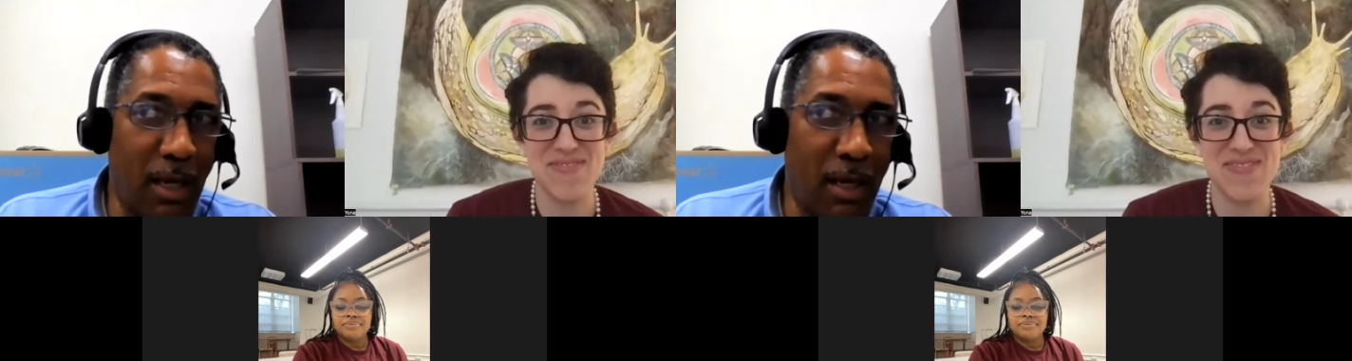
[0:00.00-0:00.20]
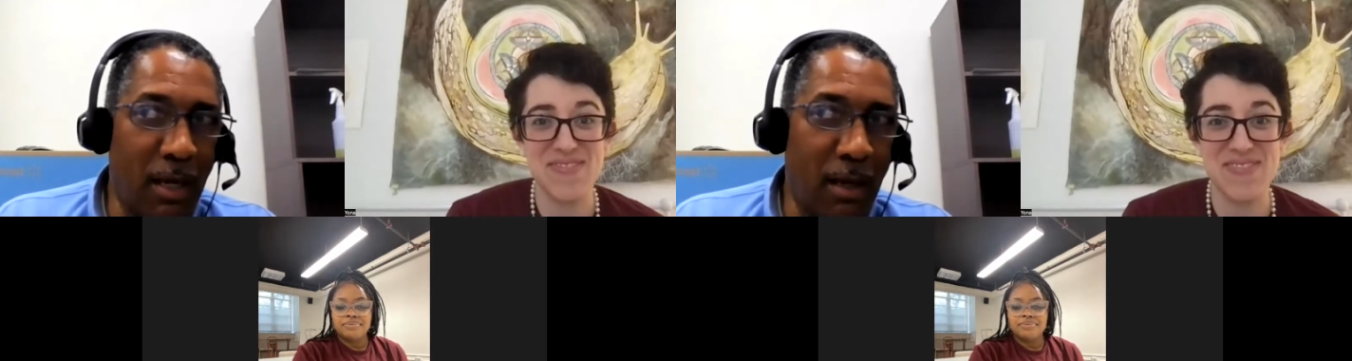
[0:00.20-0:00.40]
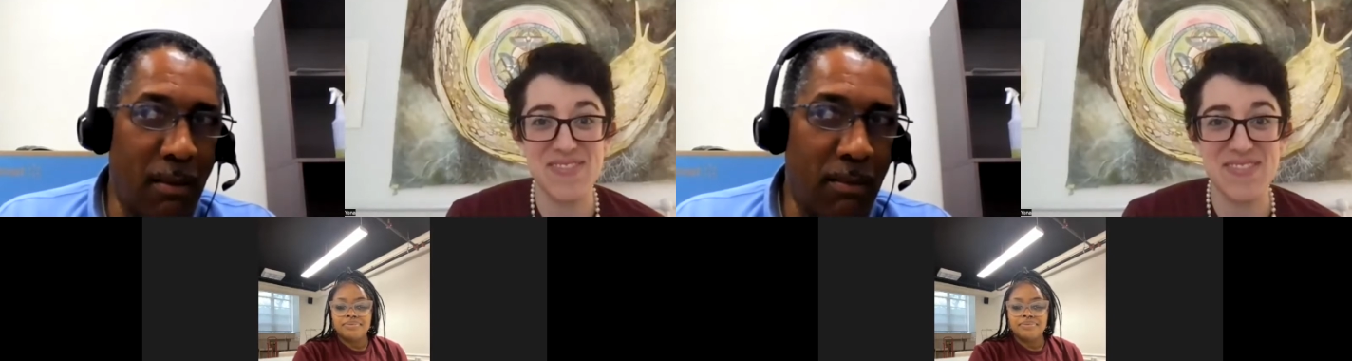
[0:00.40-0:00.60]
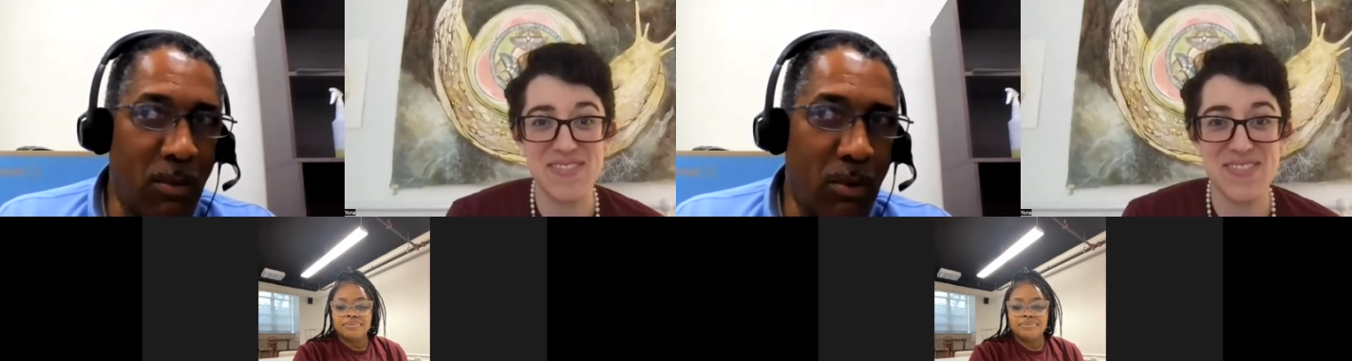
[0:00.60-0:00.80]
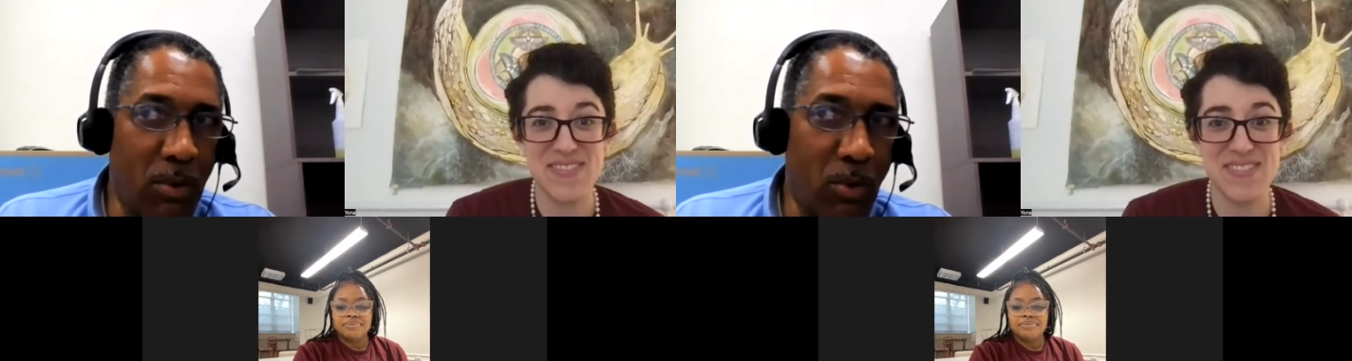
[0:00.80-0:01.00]

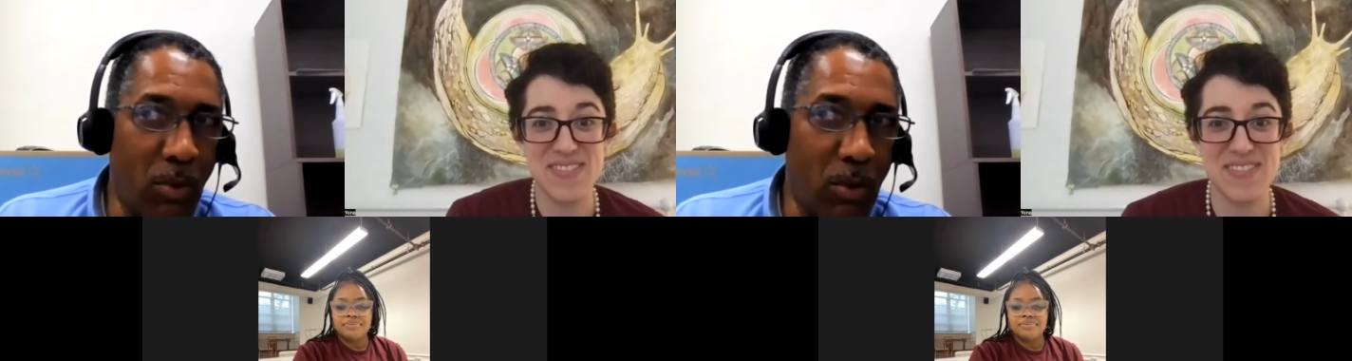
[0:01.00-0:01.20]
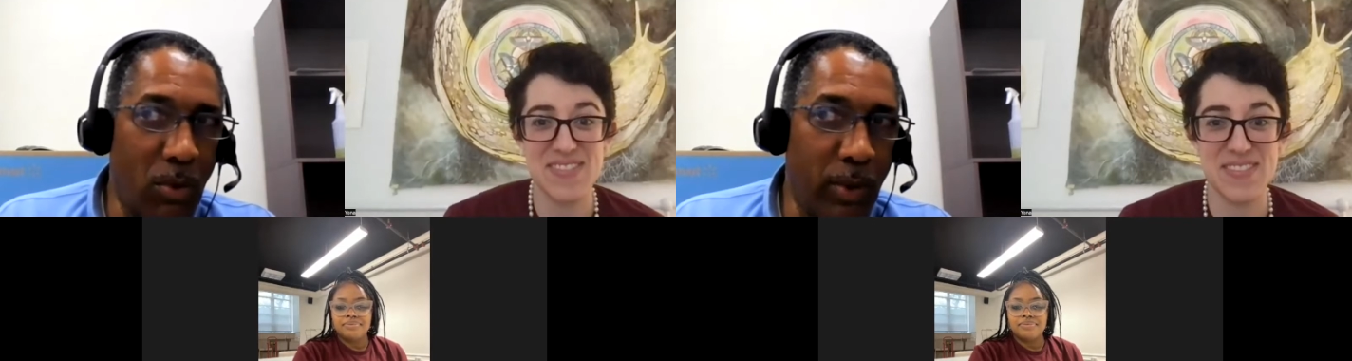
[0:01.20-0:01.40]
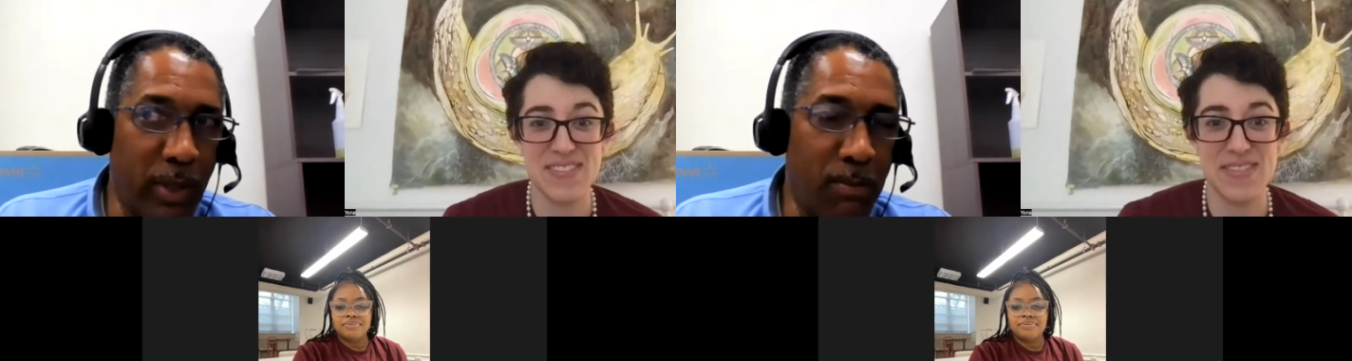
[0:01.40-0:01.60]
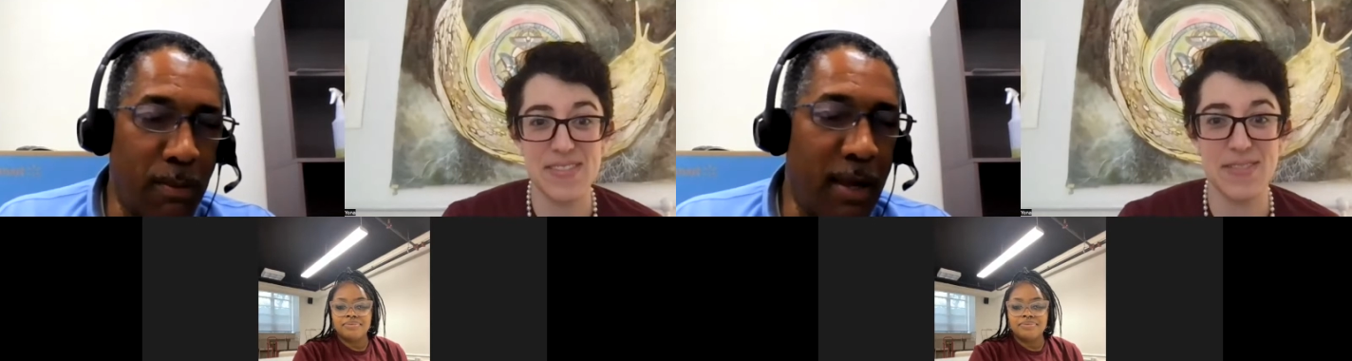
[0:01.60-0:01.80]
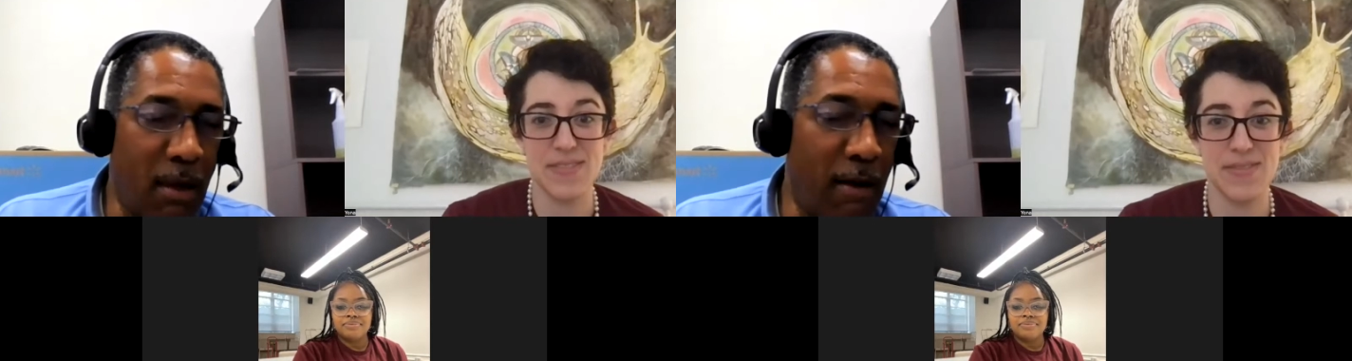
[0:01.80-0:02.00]
Speaker 1: um, with
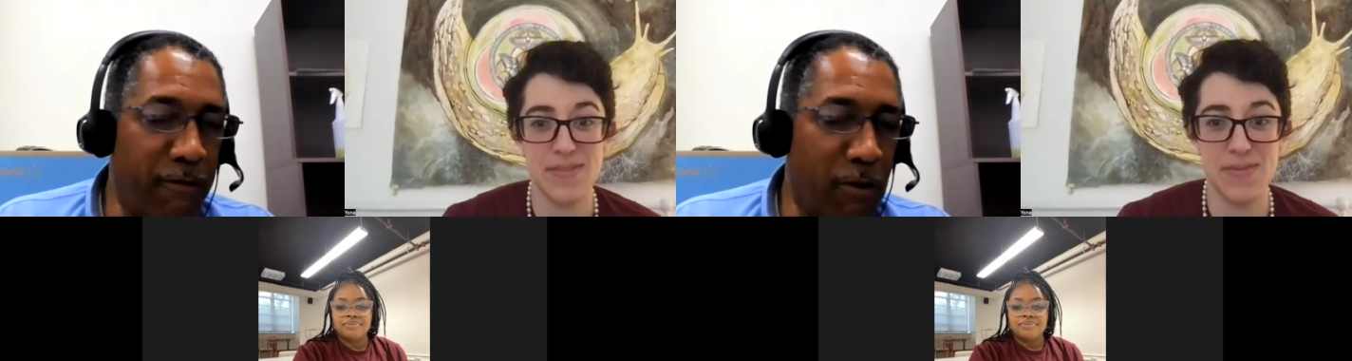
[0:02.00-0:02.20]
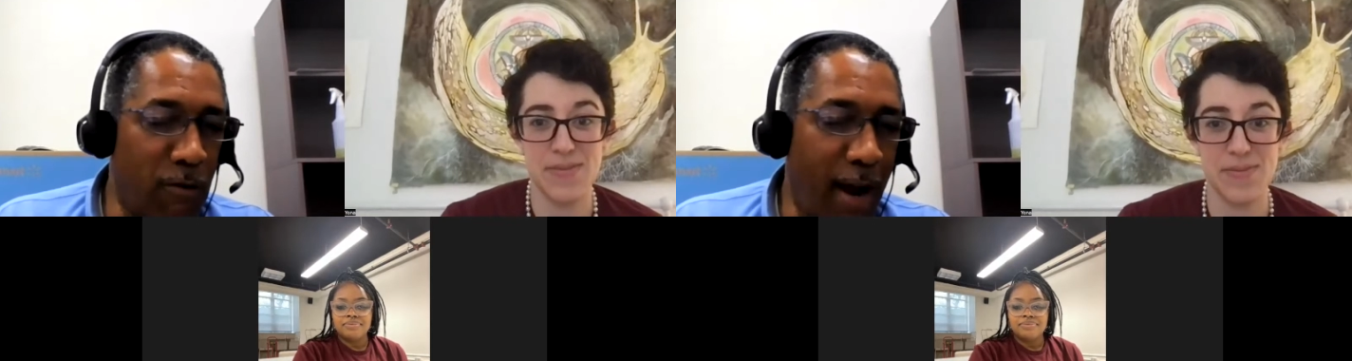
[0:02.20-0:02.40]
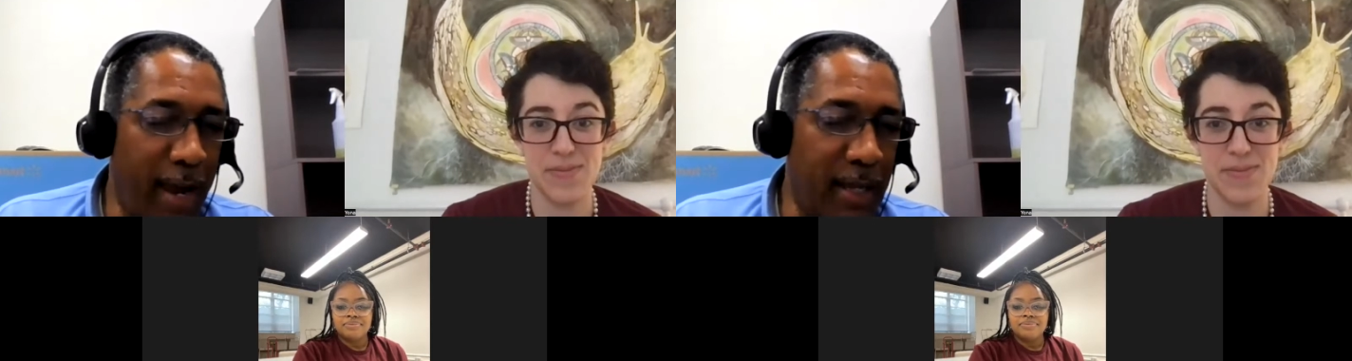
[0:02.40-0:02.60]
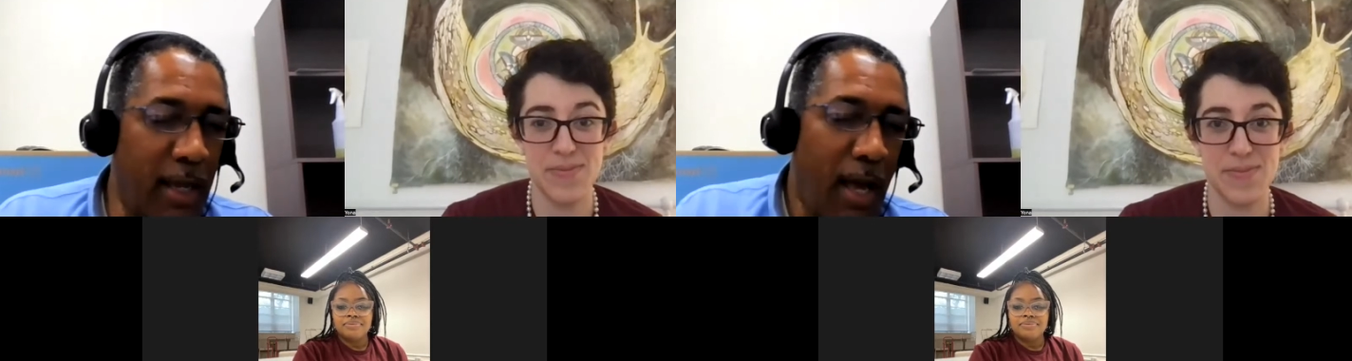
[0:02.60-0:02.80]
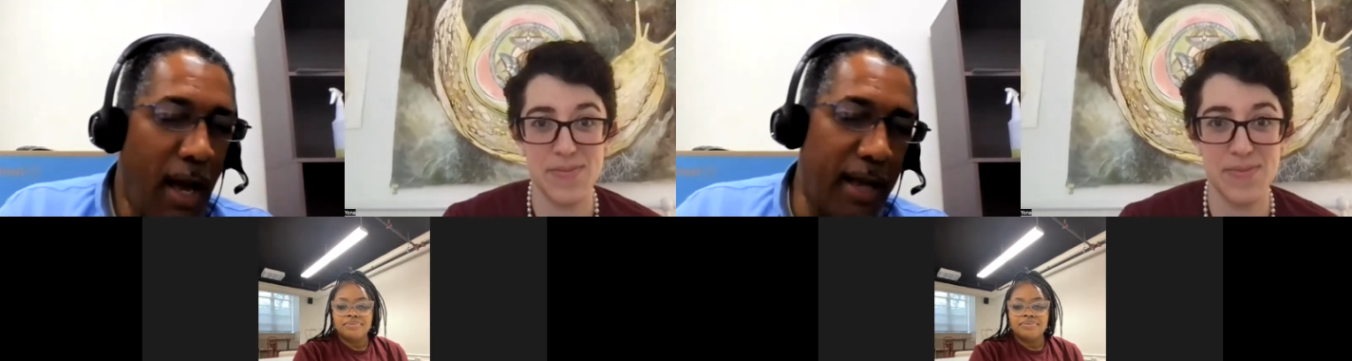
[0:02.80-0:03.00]
my love for writing.